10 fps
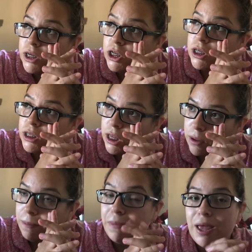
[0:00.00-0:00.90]
She's an
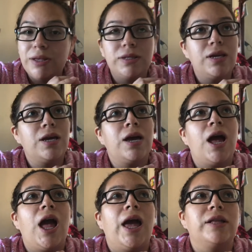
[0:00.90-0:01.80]
amazing
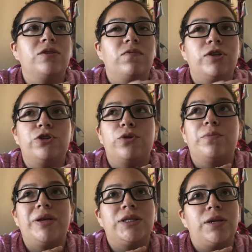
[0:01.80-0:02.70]
individual,
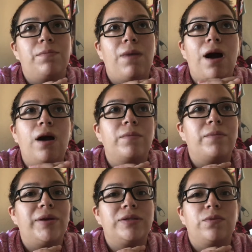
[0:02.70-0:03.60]
amazing mom,
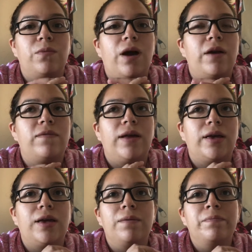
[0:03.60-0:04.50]
amazing wife.
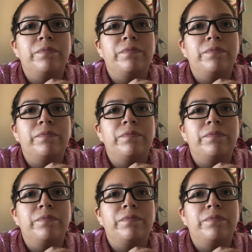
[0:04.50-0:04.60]
Like,